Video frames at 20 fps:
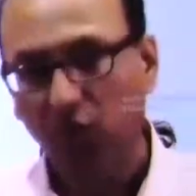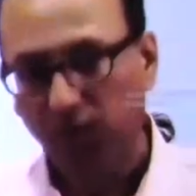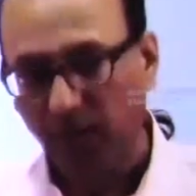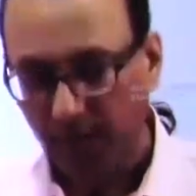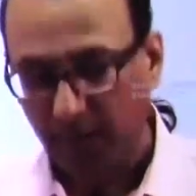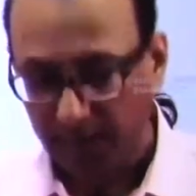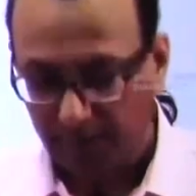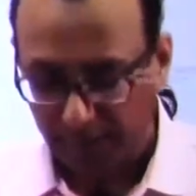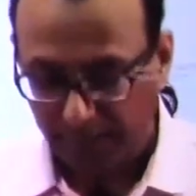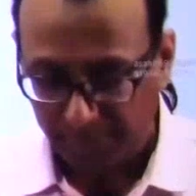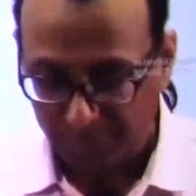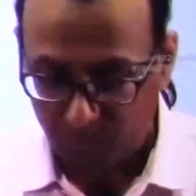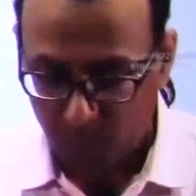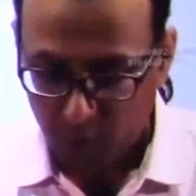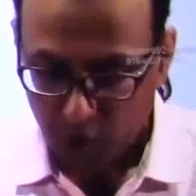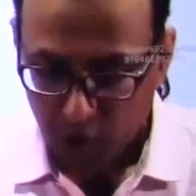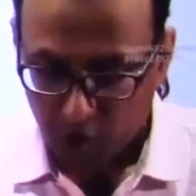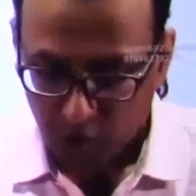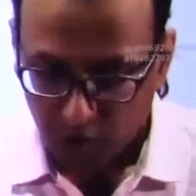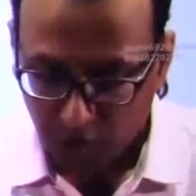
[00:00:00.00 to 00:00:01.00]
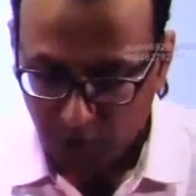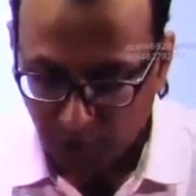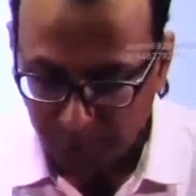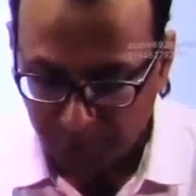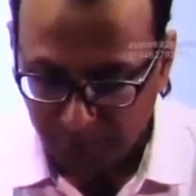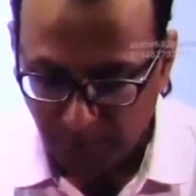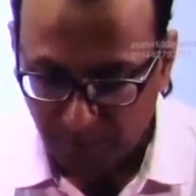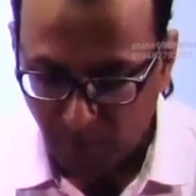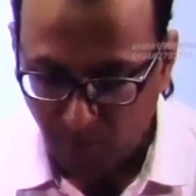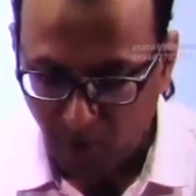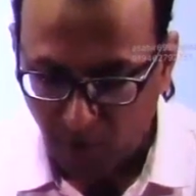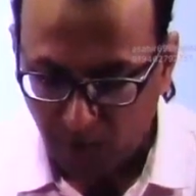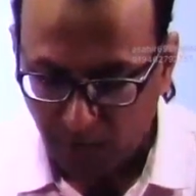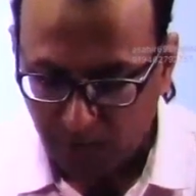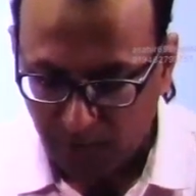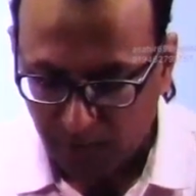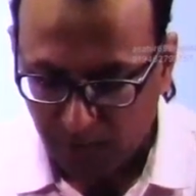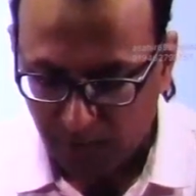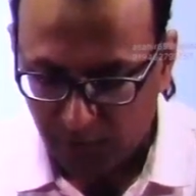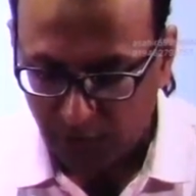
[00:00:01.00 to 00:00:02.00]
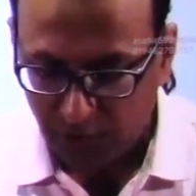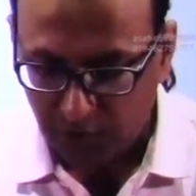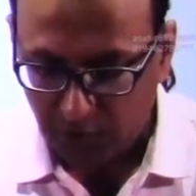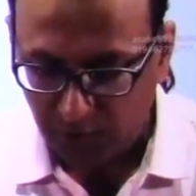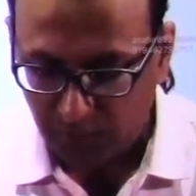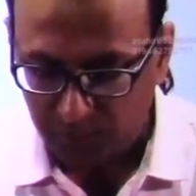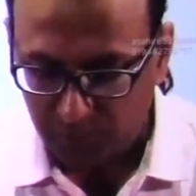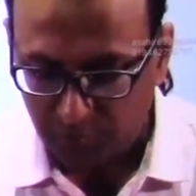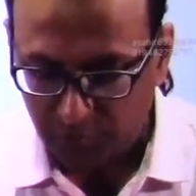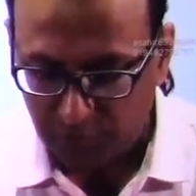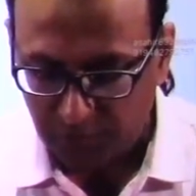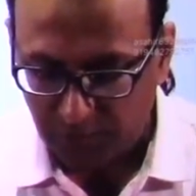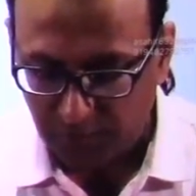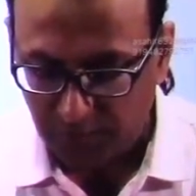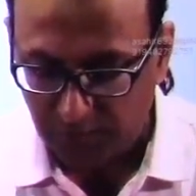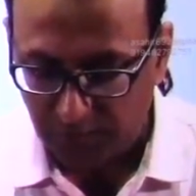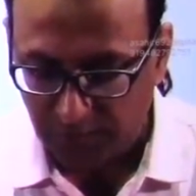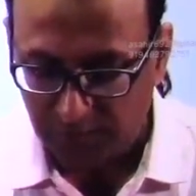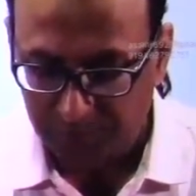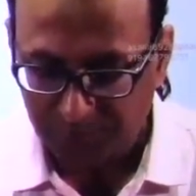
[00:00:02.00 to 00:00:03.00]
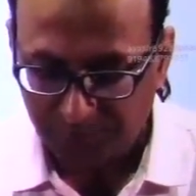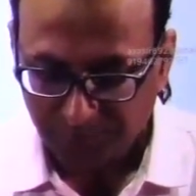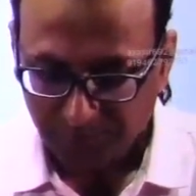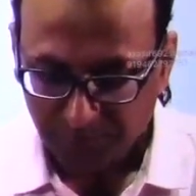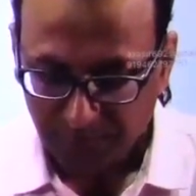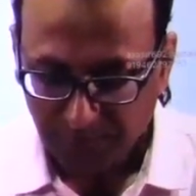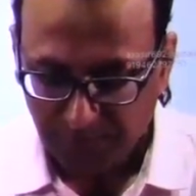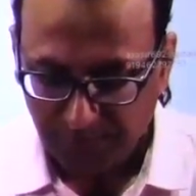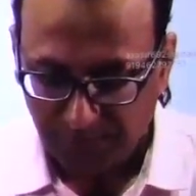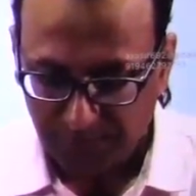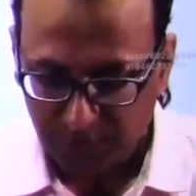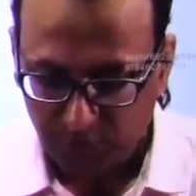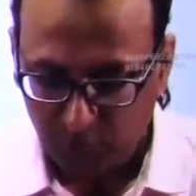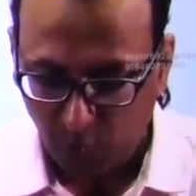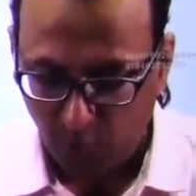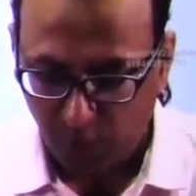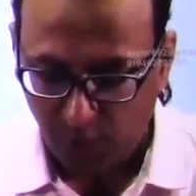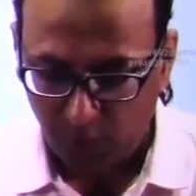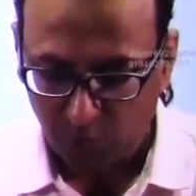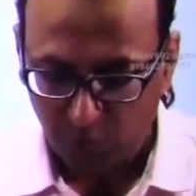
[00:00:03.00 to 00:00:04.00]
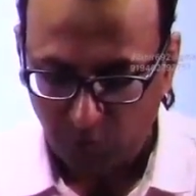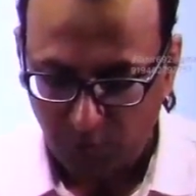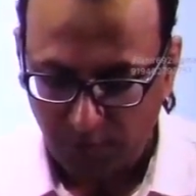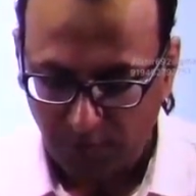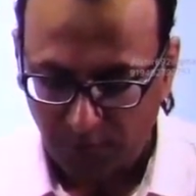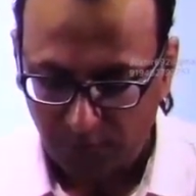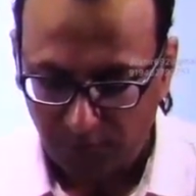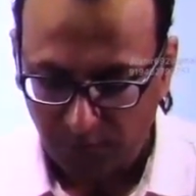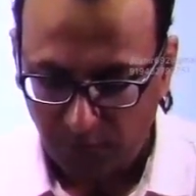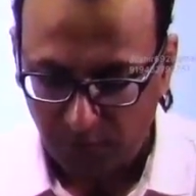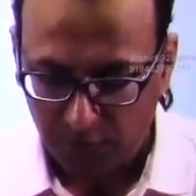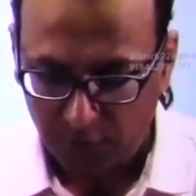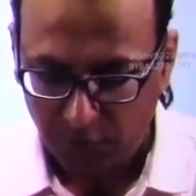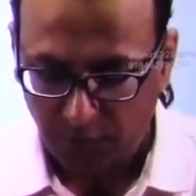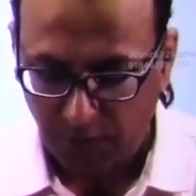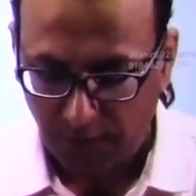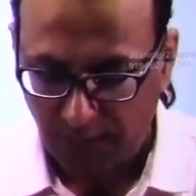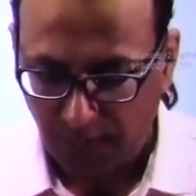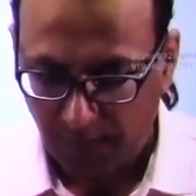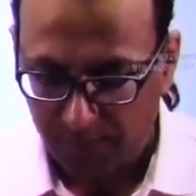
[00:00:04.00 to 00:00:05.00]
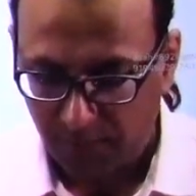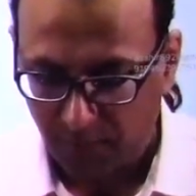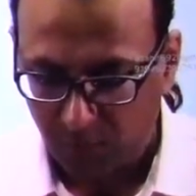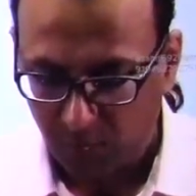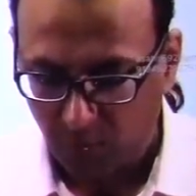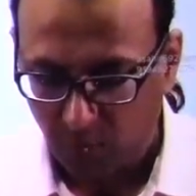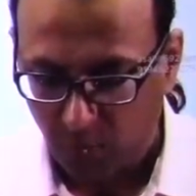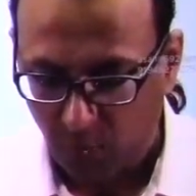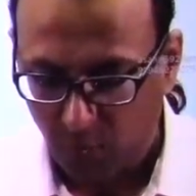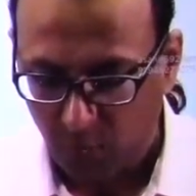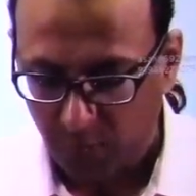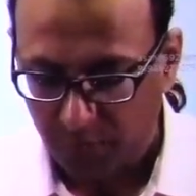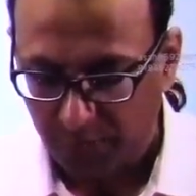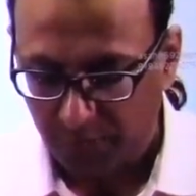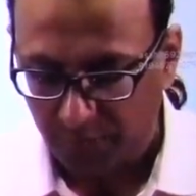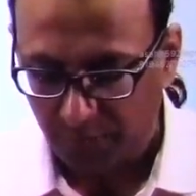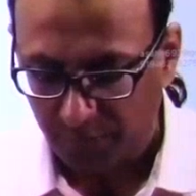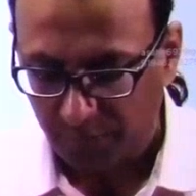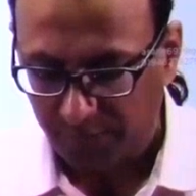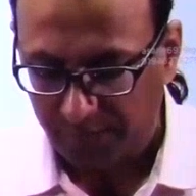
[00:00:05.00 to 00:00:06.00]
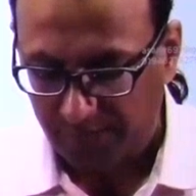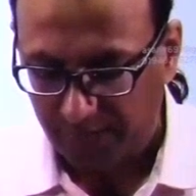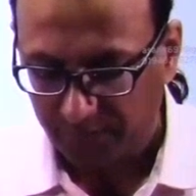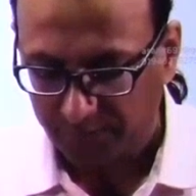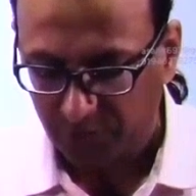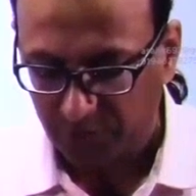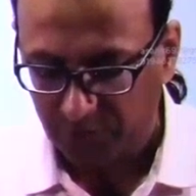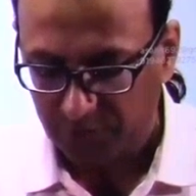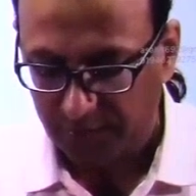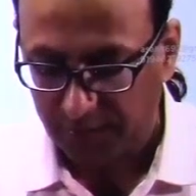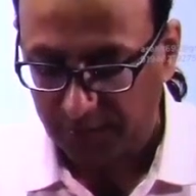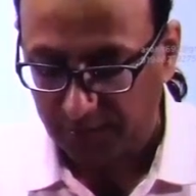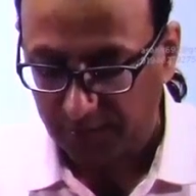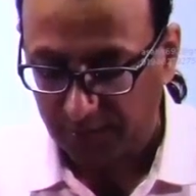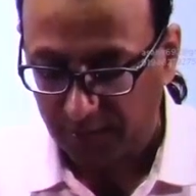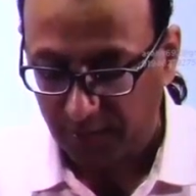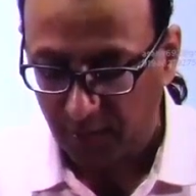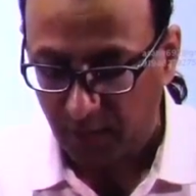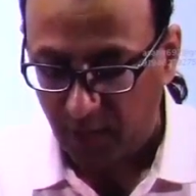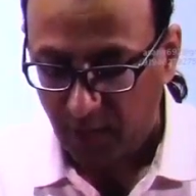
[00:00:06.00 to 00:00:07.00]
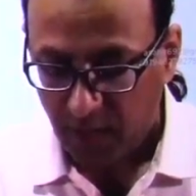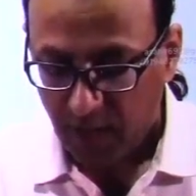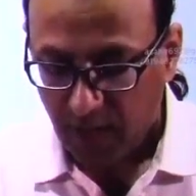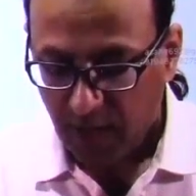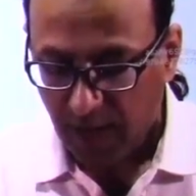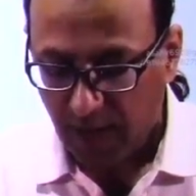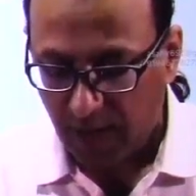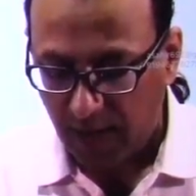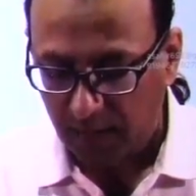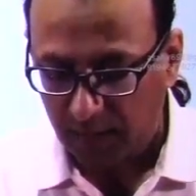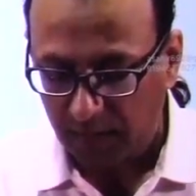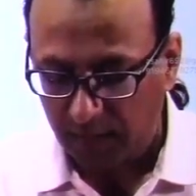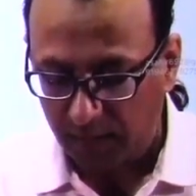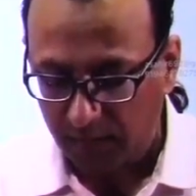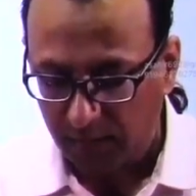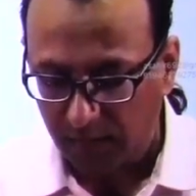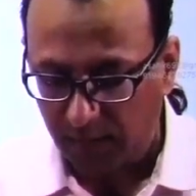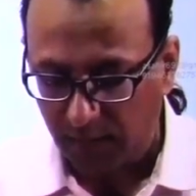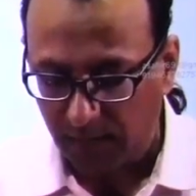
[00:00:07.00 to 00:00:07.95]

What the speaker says: diagram. The primordial germ cell is going to give us the gametogonium we have seen, and it is the